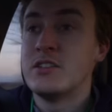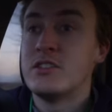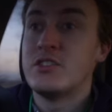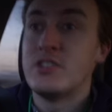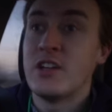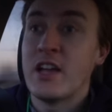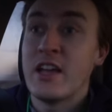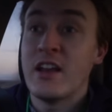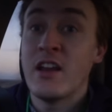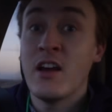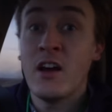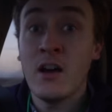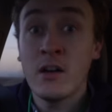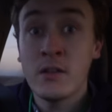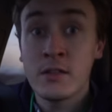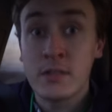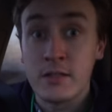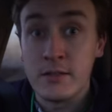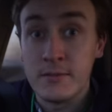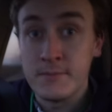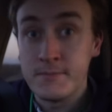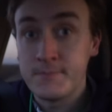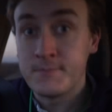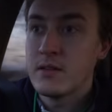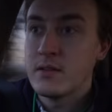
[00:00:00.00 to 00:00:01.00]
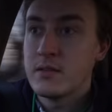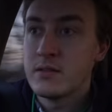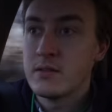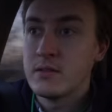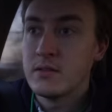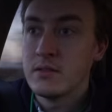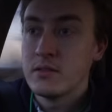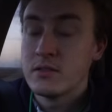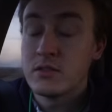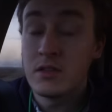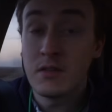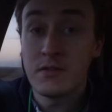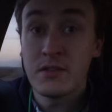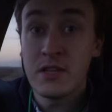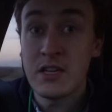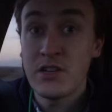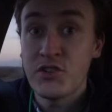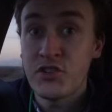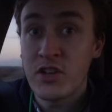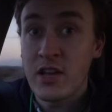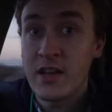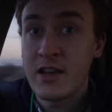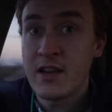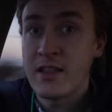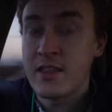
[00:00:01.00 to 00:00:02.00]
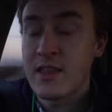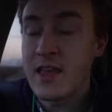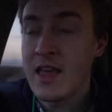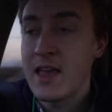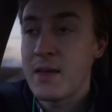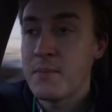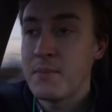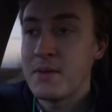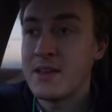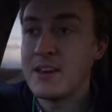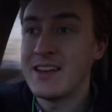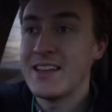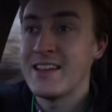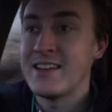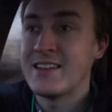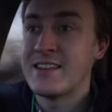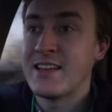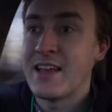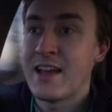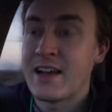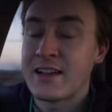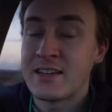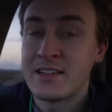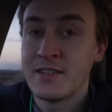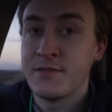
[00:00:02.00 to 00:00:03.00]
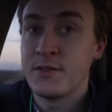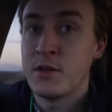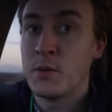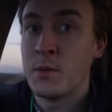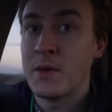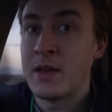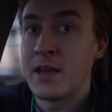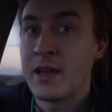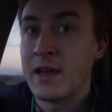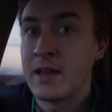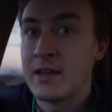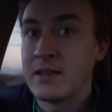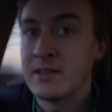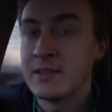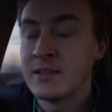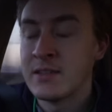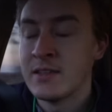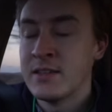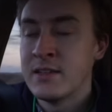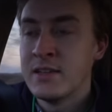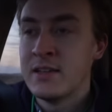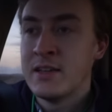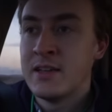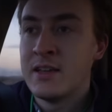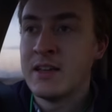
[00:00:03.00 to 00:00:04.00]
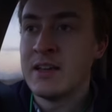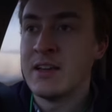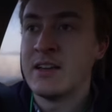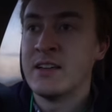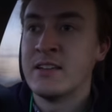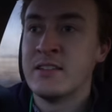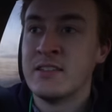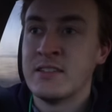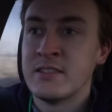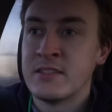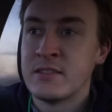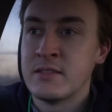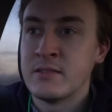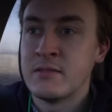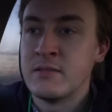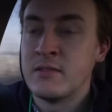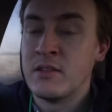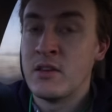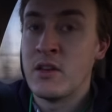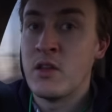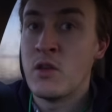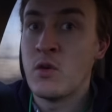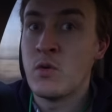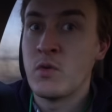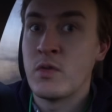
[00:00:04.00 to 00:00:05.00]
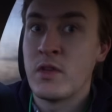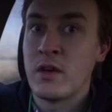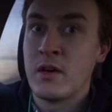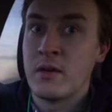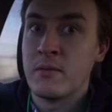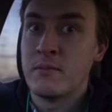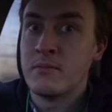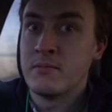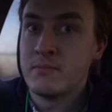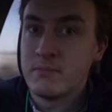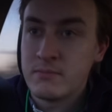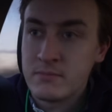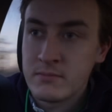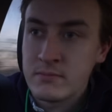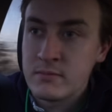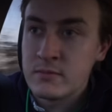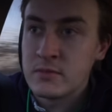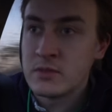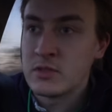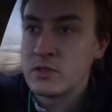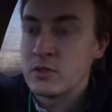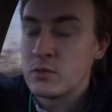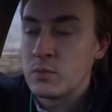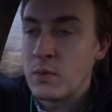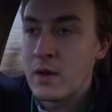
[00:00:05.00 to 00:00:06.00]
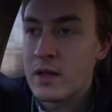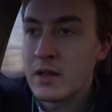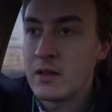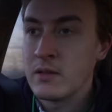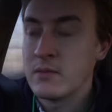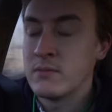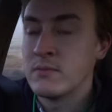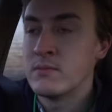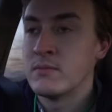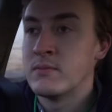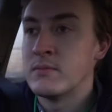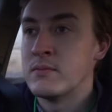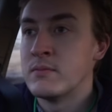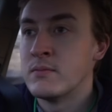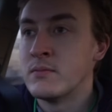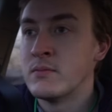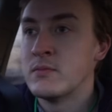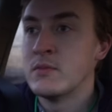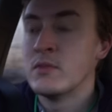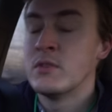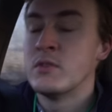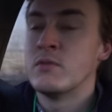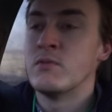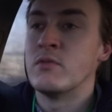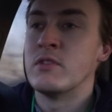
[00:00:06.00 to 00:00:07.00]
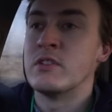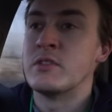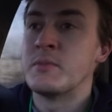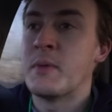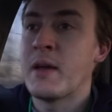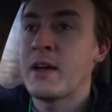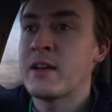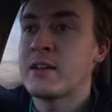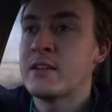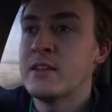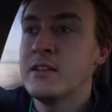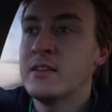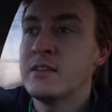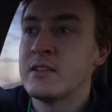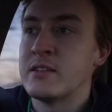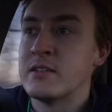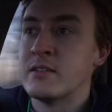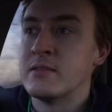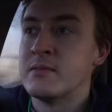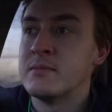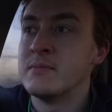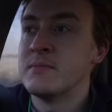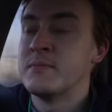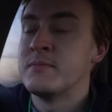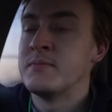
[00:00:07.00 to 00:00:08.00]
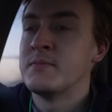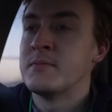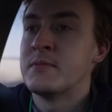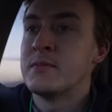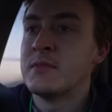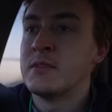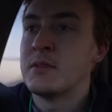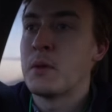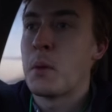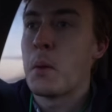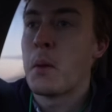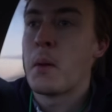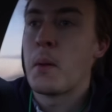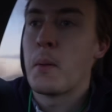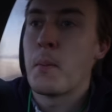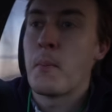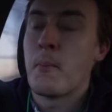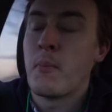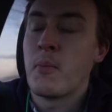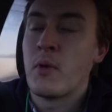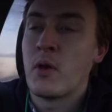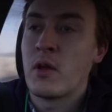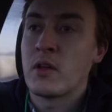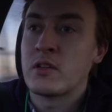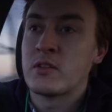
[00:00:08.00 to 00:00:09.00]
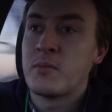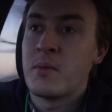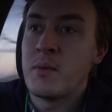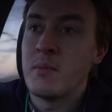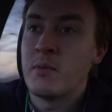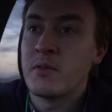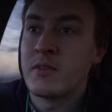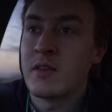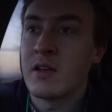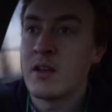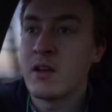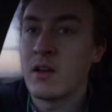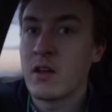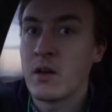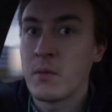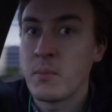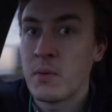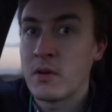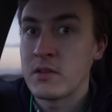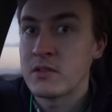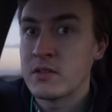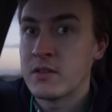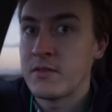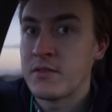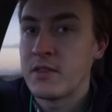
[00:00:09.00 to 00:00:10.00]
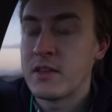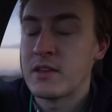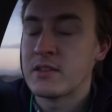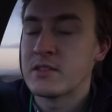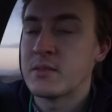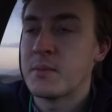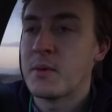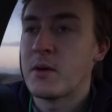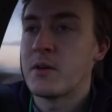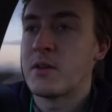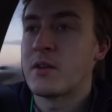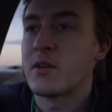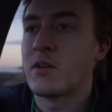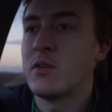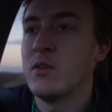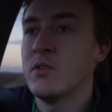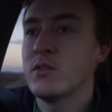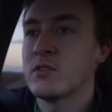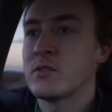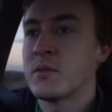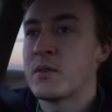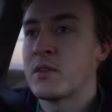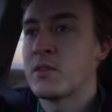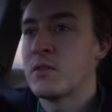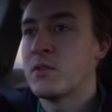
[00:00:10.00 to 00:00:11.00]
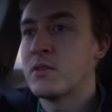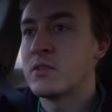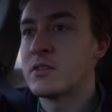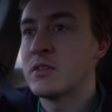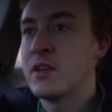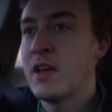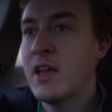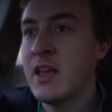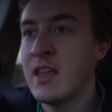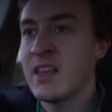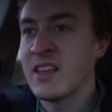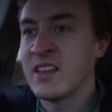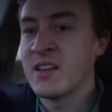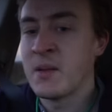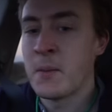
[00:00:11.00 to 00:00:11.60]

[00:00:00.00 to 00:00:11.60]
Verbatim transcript: Jane Arden. So I've seen Jane at the APDT activity weekend and knew that she's well respected and lots of people said a lot of positive things about her course so I thought hey